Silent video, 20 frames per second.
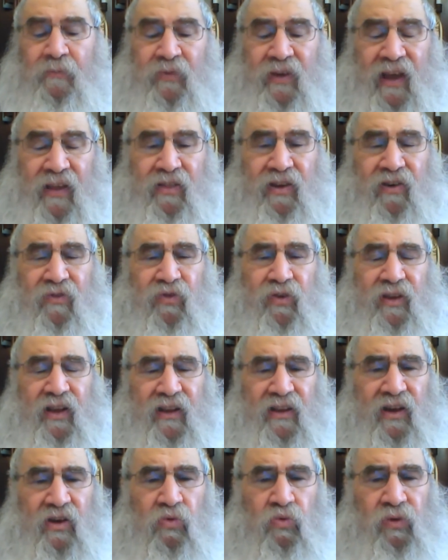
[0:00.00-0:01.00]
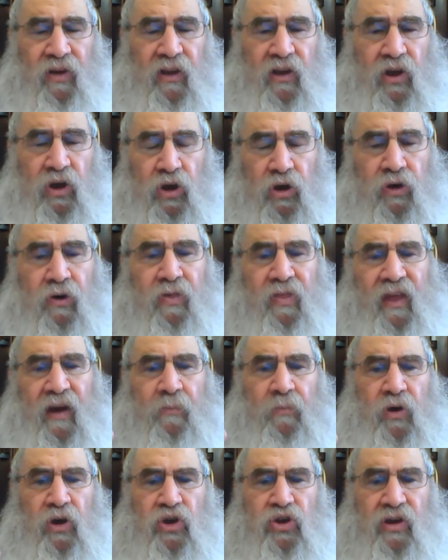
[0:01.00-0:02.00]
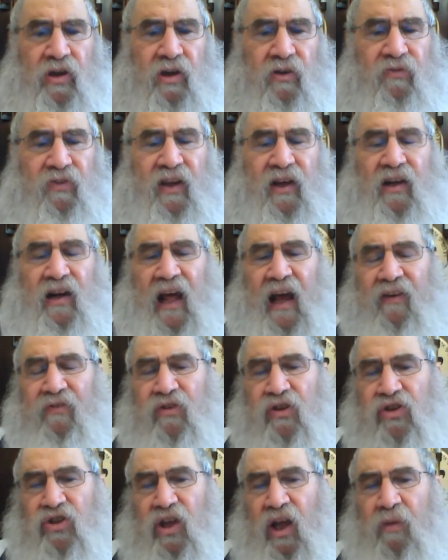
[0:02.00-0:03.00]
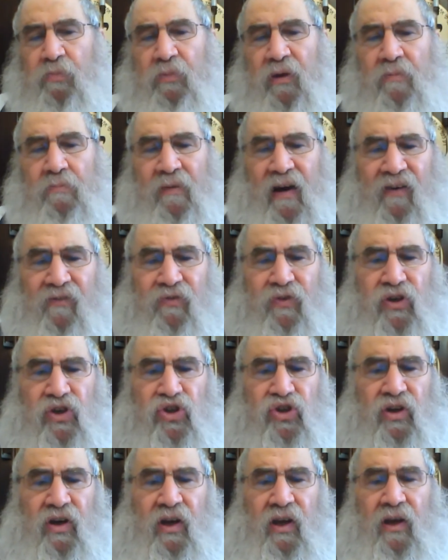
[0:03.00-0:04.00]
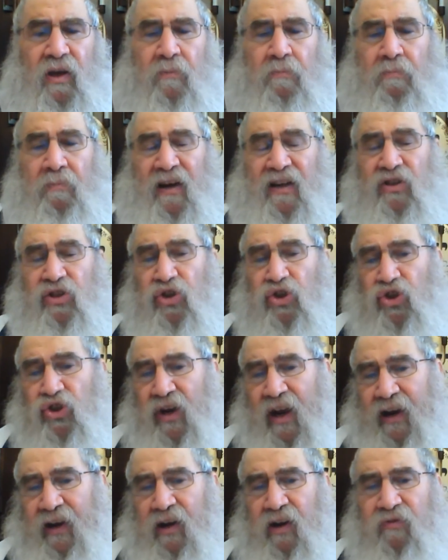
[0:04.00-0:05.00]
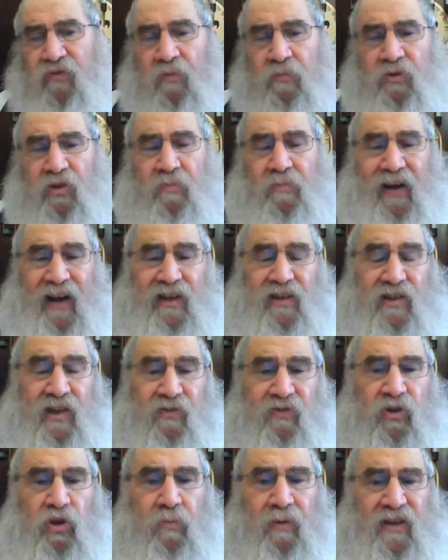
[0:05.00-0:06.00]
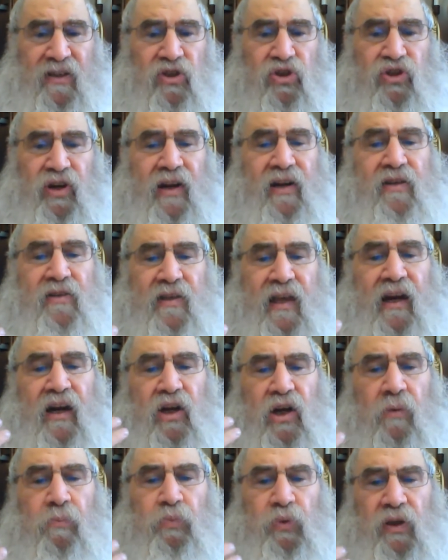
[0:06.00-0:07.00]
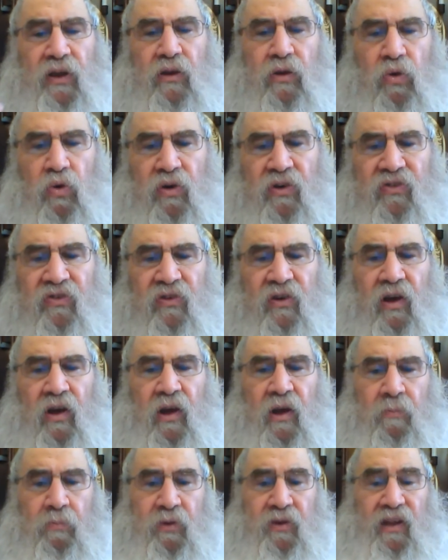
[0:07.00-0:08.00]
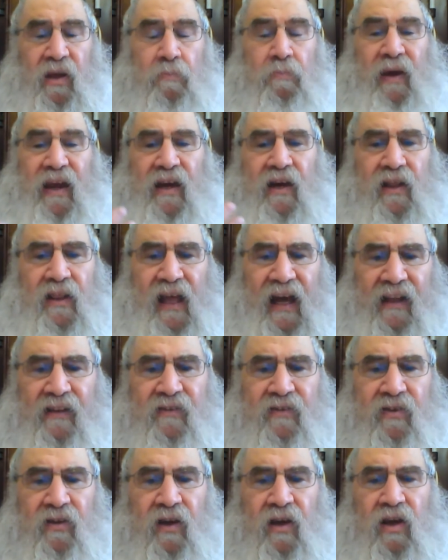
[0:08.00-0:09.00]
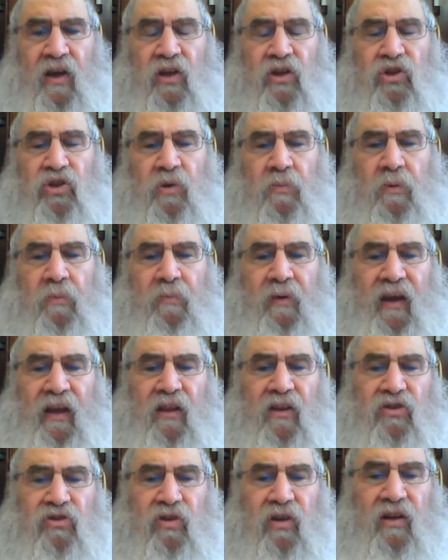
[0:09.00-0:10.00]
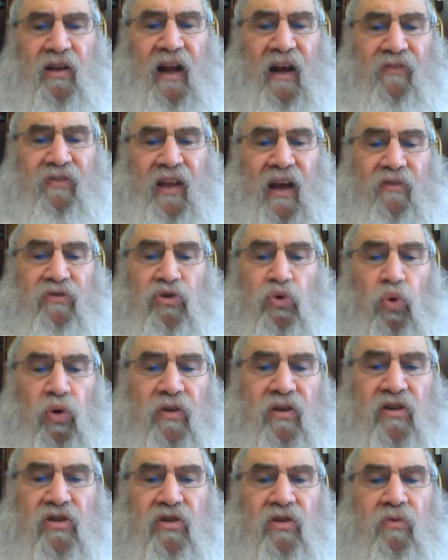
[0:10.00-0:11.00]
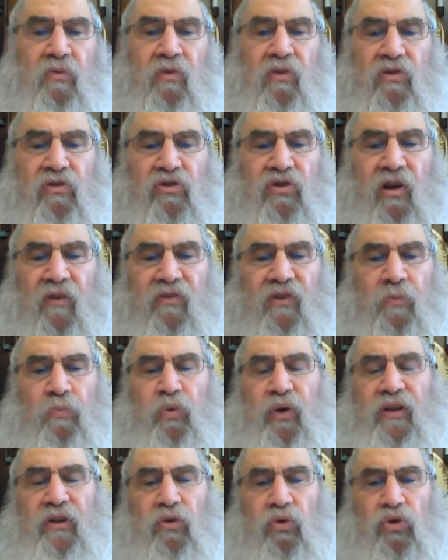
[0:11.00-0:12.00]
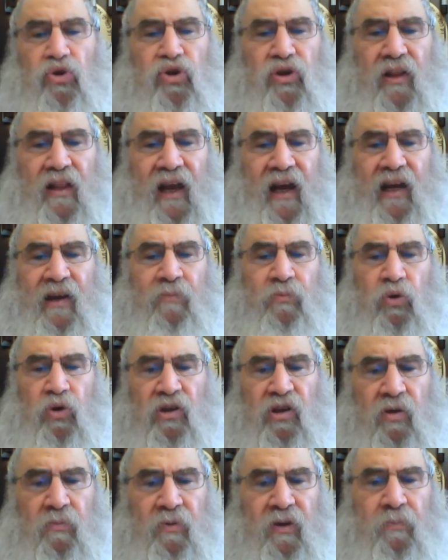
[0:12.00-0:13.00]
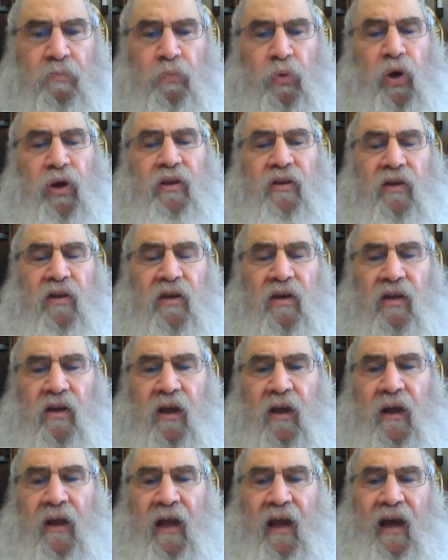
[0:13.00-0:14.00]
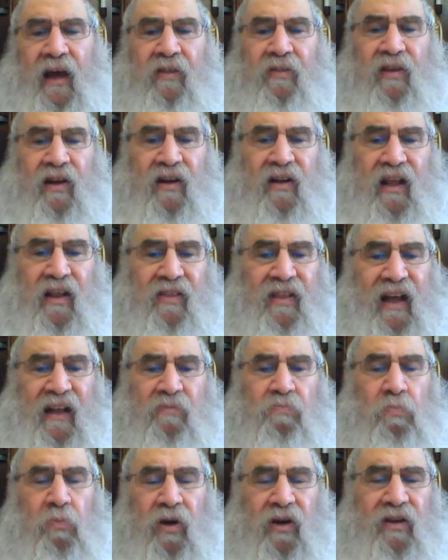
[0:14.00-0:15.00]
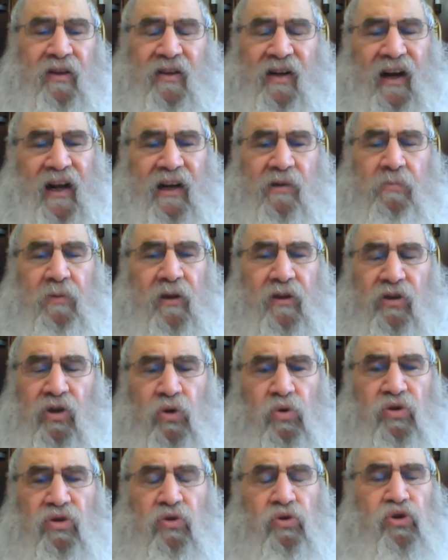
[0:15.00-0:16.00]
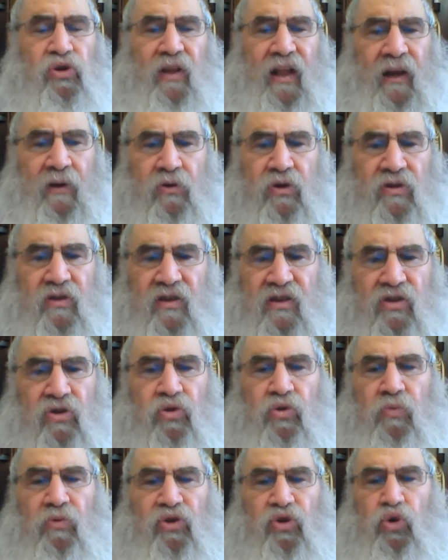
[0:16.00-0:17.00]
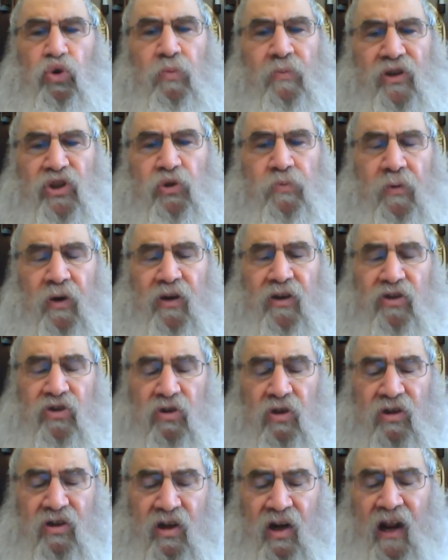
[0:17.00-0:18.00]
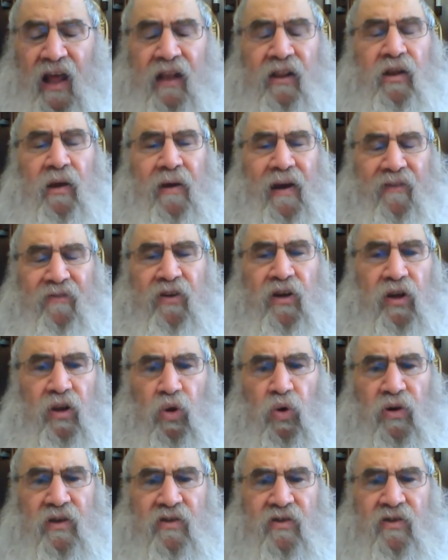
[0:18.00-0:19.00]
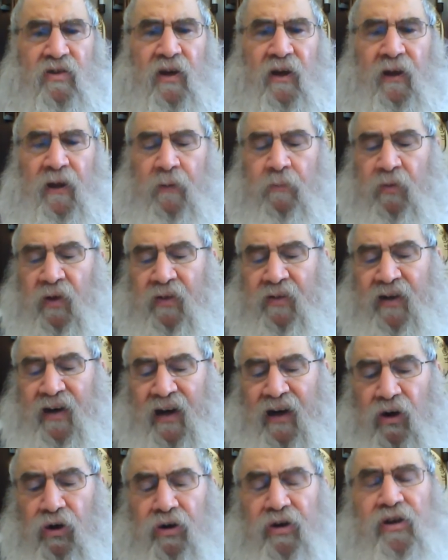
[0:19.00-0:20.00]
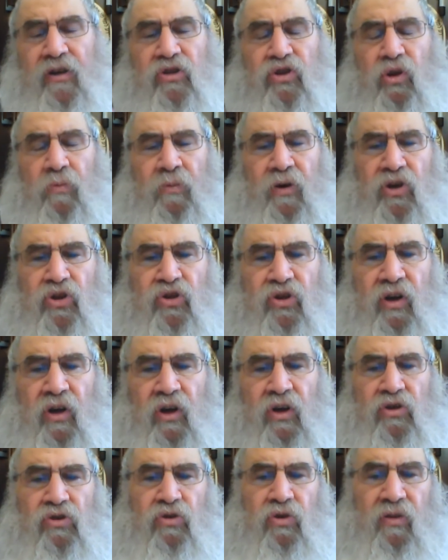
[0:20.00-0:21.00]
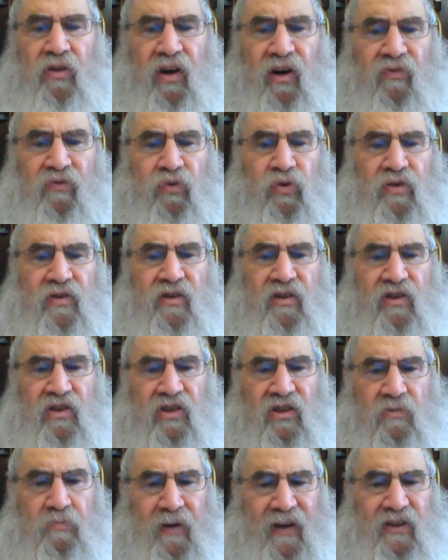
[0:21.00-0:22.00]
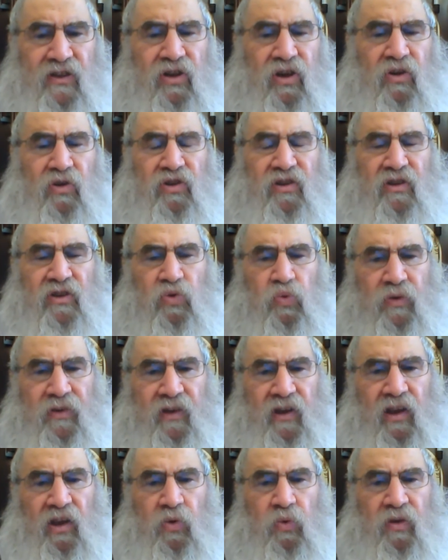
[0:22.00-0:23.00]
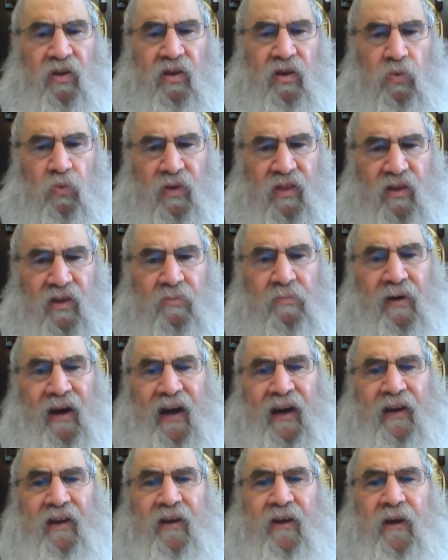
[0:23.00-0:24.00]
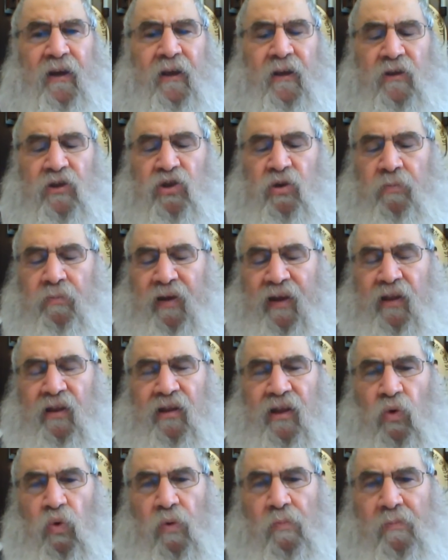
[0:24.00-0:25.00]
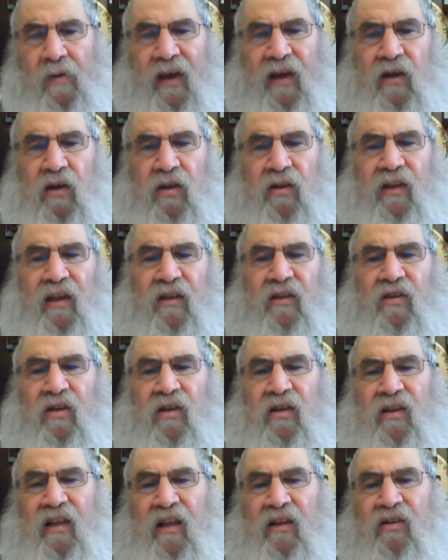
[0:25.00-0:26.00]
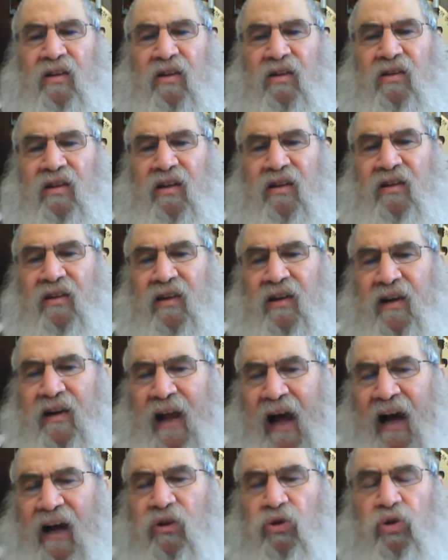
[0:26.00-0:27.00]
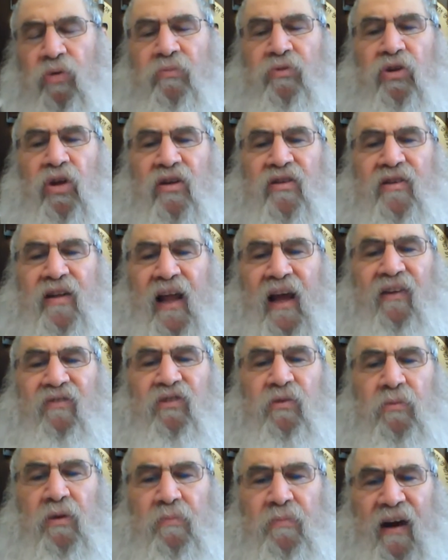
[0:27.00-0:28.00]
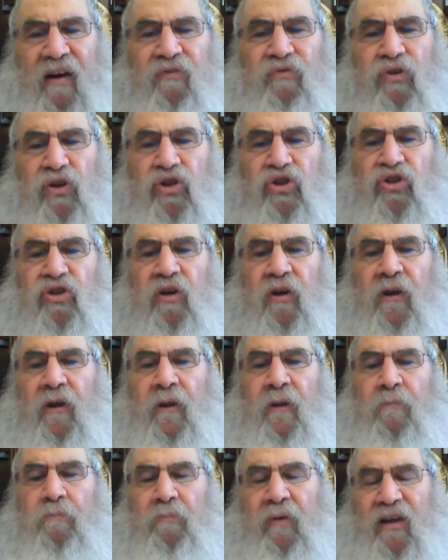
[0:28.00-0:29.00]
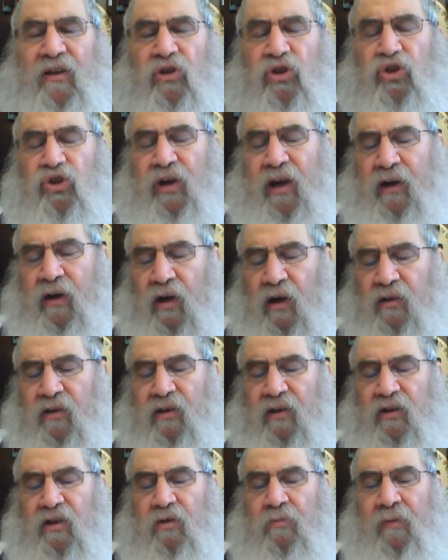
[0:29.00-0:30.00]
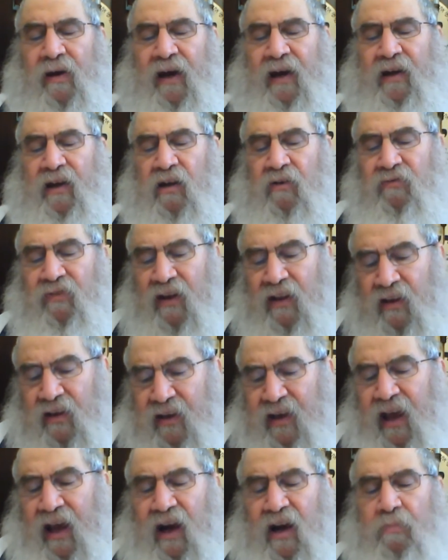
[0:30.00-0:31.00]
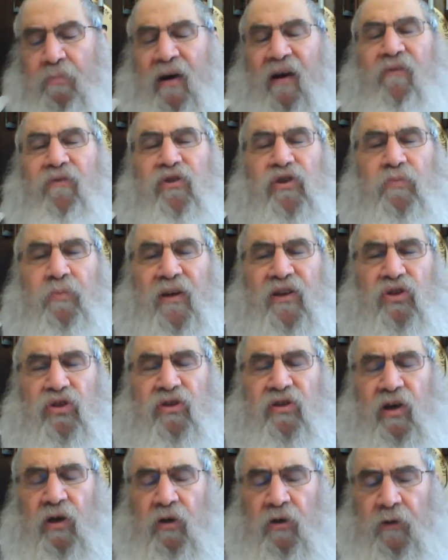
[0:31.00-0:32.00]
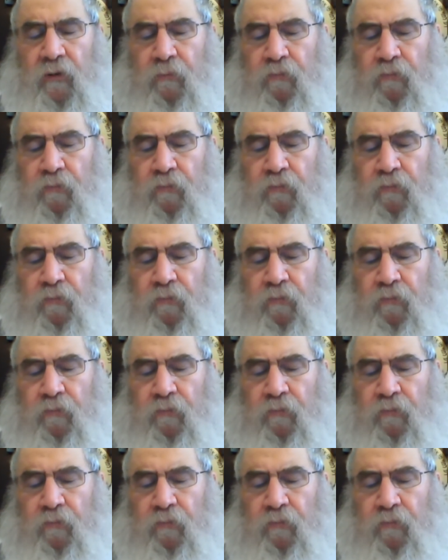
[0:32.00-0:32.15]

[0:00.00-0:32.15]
and therefore they didn't really earn that much. And if they're going to have to start being mafresh, ma'aser sheni from demais, even though ma'aser sheni is not a complete loss, but they bake a lot, so memeilus, so they're going to have all this stuff to bring to Yerushalayim or to be paid, and that money they're not going to be able to use in Yerushalayim because it's too much money, so they're going to end up having a loss, and they're not earning so much. So therefore, since we're dealing with demai, so mainly they were makel that the nachtum doesn't have to be mafresh, ma'aser sheni on the demai and valikeach mafresh ma'aser sheni.